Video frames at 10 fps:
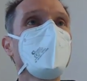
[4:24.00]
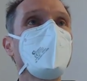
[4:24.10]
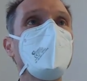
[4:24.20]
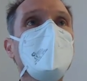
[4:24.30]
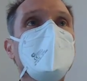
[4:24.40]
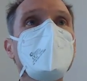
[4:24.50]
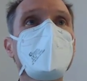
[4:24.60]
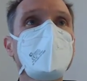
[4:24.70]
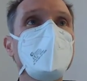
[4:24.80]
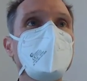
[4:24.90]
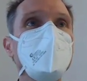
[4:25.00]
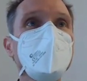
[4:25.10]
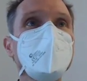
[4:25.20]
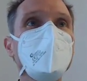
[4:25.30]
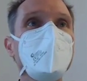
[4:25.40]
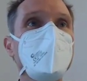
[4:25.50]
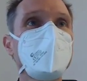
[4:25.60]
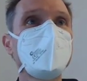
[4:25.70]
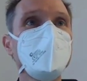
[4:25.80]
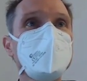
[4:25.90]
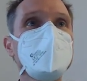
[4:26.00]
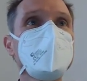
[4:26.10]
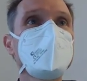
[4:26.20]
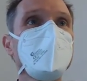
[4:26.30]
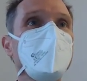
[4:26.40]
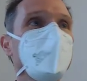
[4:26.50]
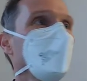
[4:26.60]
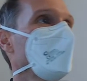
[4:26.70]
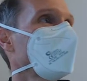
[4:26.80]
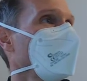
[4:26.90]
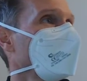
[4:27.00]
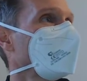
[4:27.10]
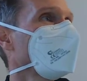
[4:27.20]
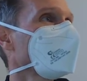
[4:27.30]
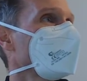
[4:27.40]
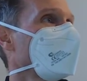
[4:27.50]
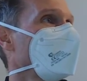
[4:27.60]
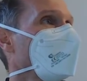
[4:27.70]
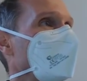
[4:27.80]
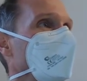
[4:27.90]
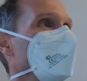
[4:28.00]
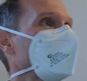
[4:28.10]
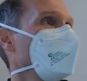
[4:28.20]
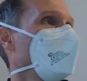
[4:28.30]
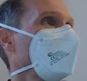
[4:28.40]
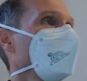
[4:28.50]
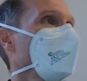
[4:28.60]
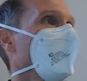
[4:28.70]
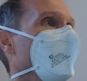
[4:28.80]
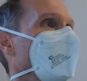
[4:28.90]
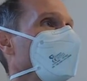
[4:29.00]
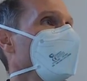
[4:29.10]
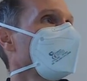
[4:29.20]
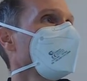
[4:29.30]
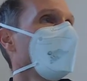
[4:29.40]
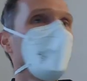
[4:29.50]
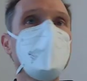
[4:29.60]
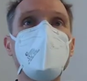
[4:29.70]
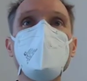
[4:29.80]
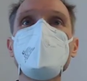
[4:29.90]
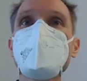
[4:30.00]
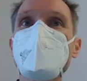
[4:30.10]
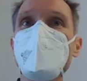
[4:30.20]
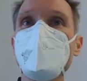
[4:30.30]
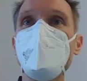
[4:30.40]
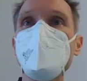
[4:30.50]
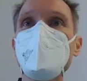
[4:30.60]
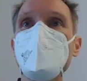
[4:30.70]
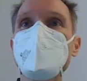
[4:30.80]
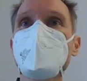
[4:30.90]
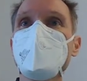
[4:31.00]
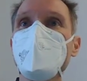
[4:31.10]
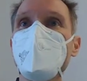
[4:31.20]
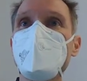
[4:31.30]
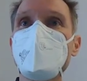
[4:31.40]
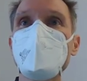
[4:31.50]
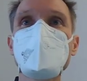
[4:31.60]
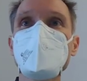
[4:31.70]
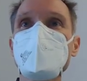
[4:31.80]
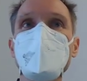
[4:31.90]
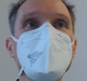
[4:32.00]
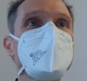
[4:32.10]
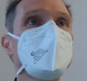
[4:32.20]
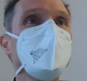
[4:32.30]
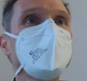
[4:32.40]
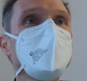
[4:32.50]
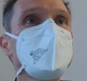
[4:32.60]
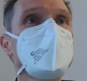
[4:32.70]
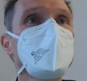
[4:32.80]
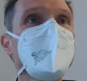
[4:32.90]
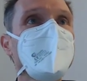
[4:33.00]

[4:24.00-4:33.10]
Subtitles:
fill your computer with dozens of examples where every example takes on hundreds of megabytes on your precious solid-state disks.